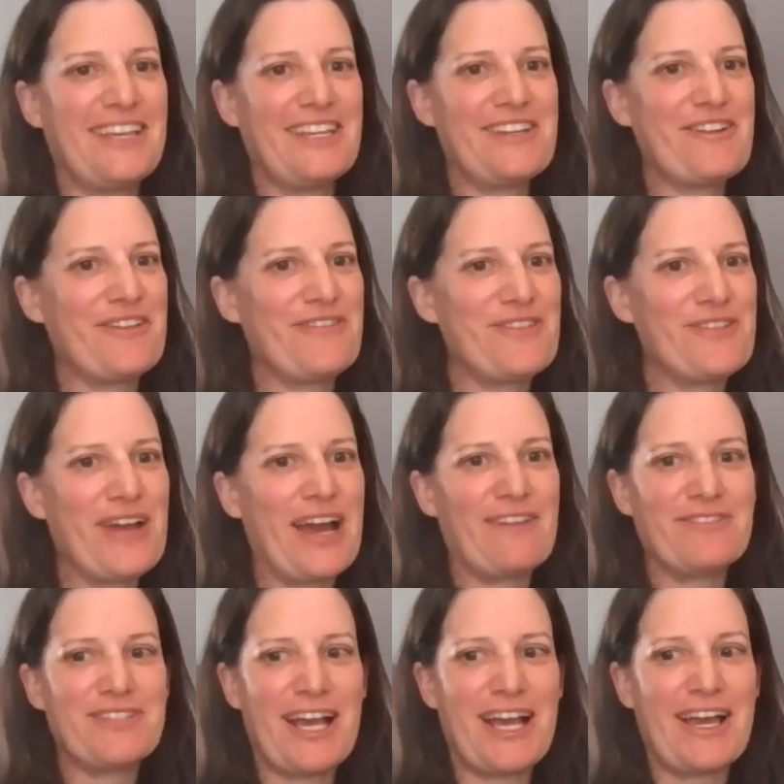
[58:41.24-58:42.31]
you know if you
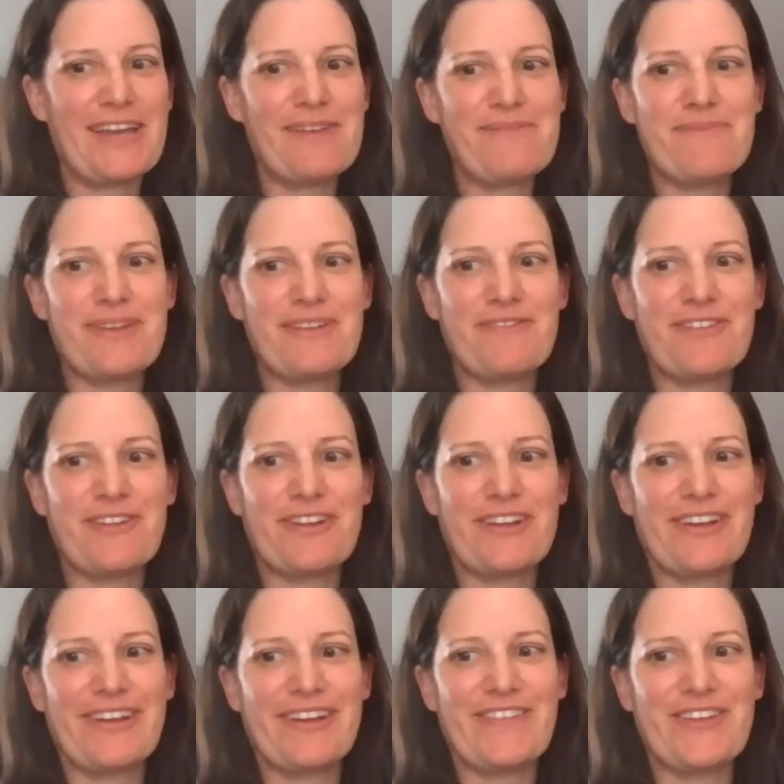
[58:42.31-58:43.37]
have time, if you're
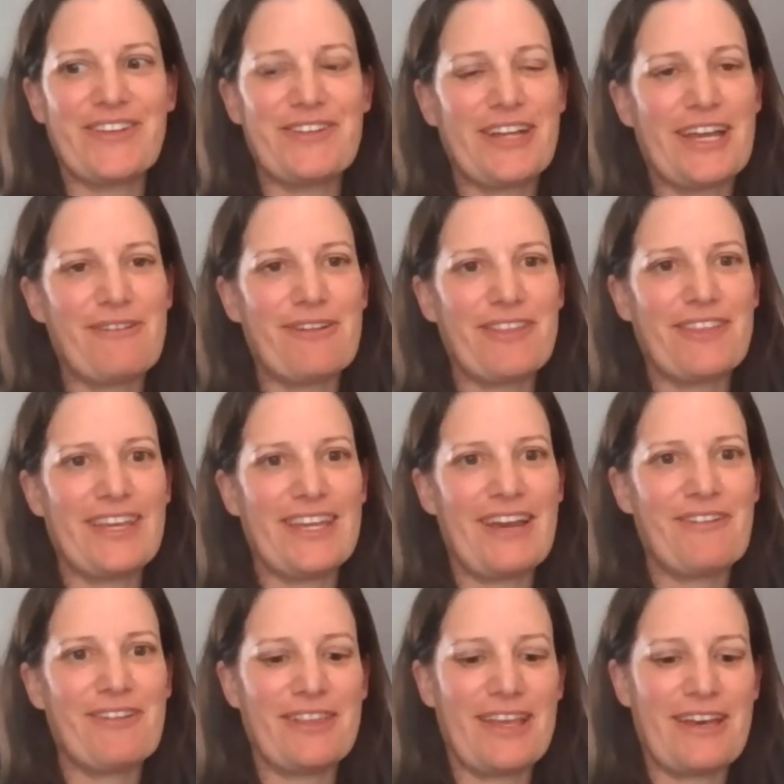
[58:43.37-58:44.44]
if you're okay with yeah. it, I
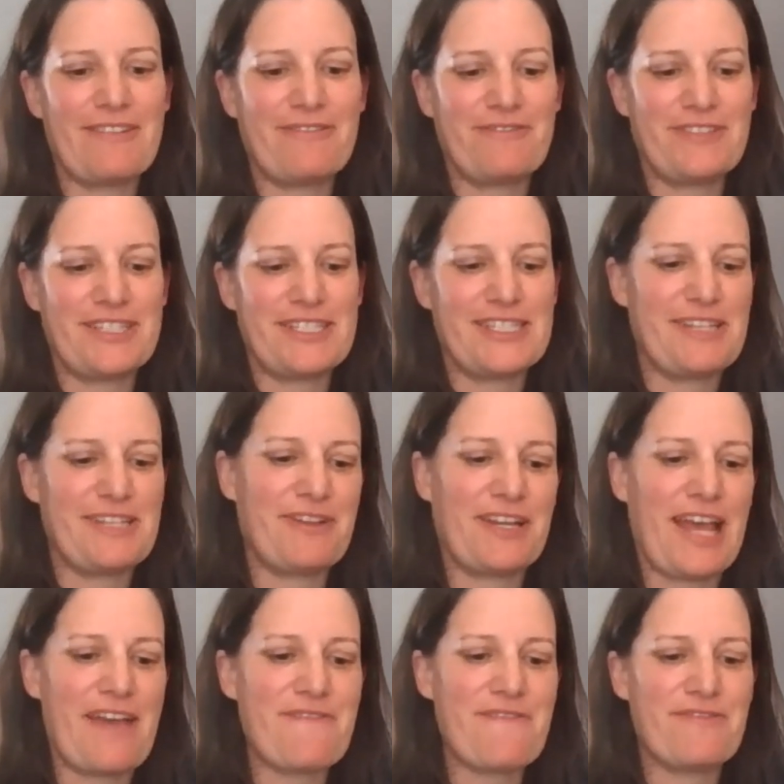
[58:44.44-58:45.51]
would love to see one.
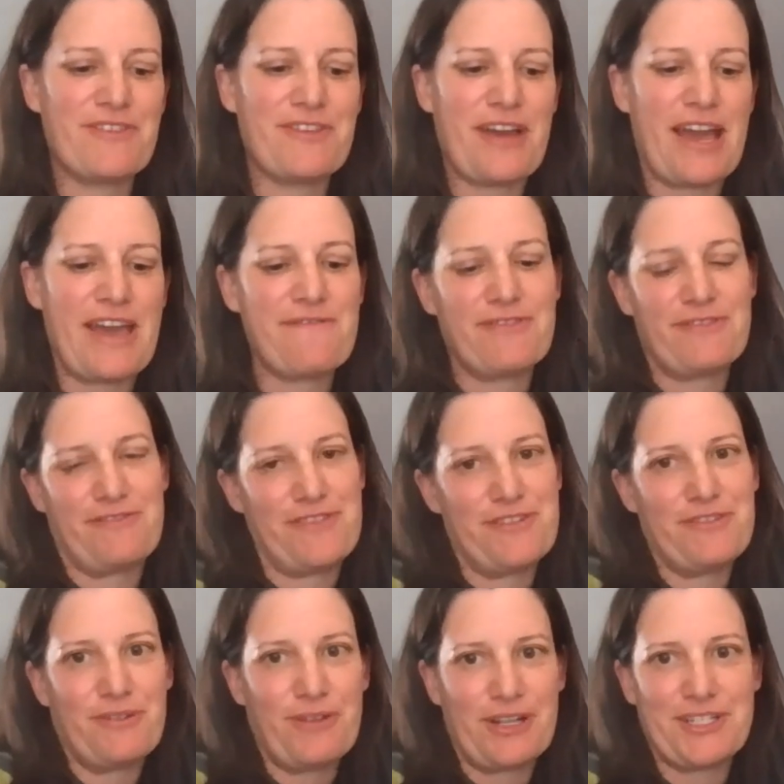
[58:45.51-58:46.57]
I have a few I have a
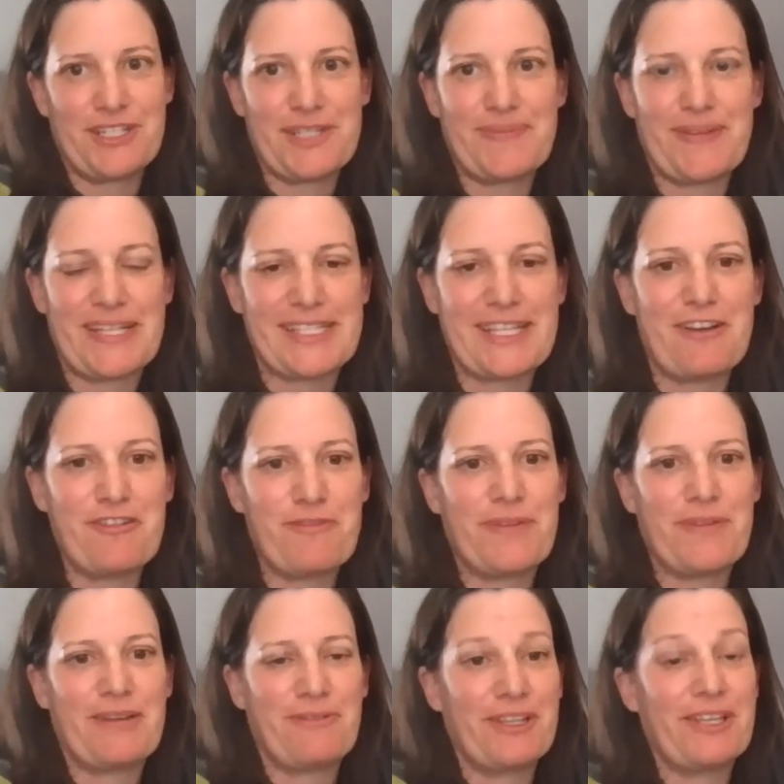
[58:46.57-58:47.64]
few questions myself, but
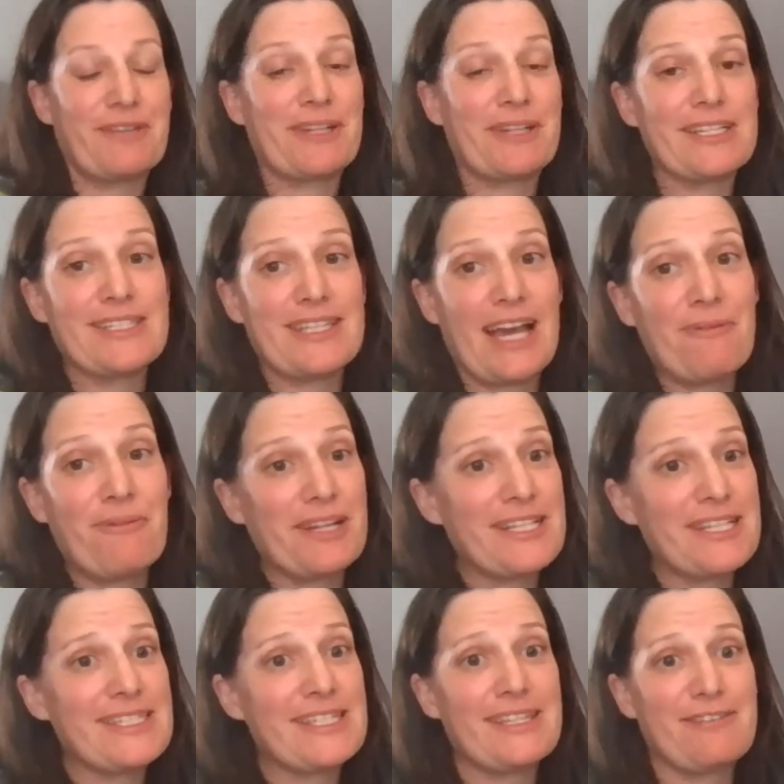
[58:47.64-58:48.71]
I oh. really oh. want to I want
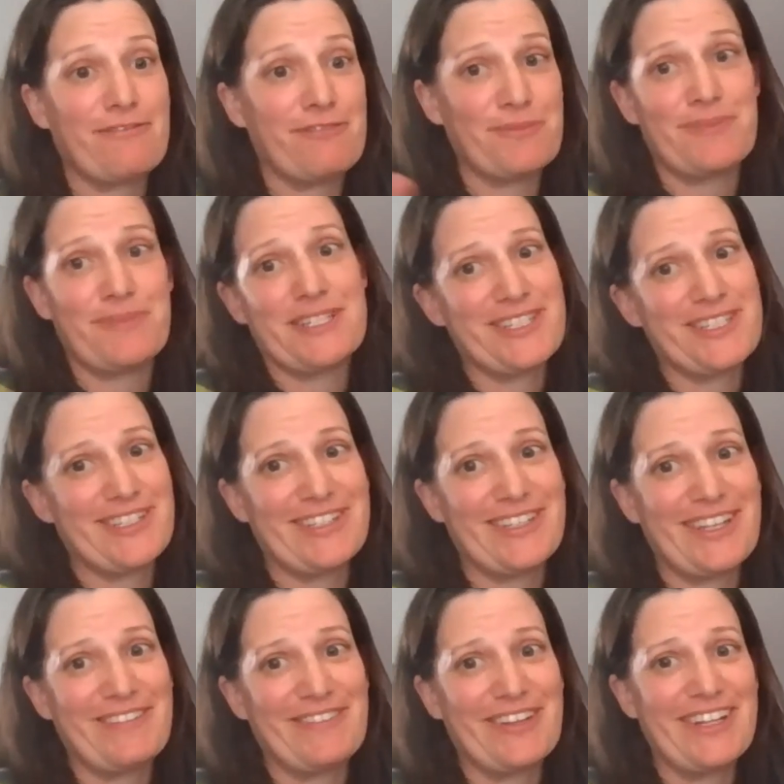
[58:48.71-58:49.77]
to see the flute pigeon.
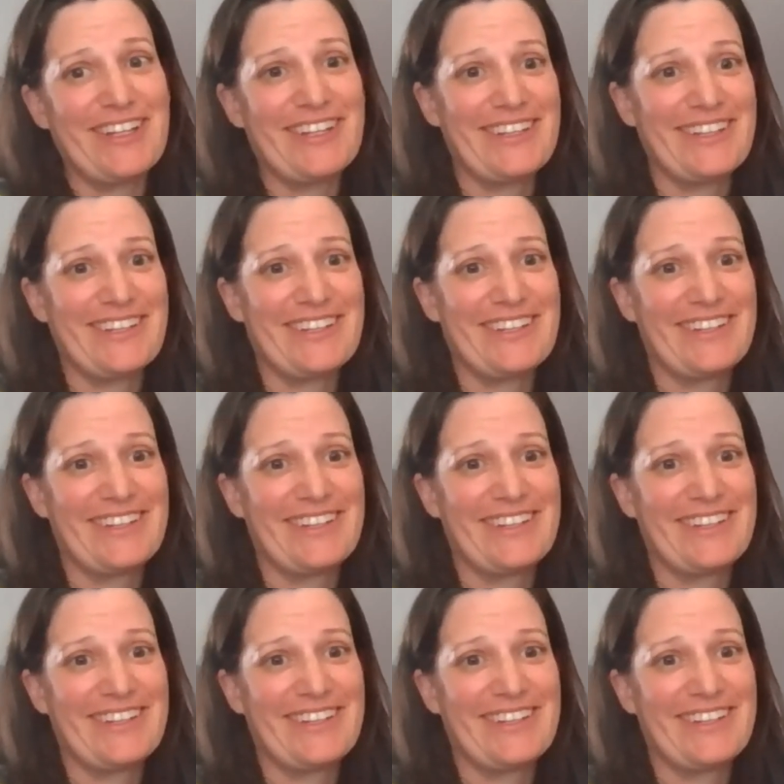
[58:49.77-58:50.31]
okay,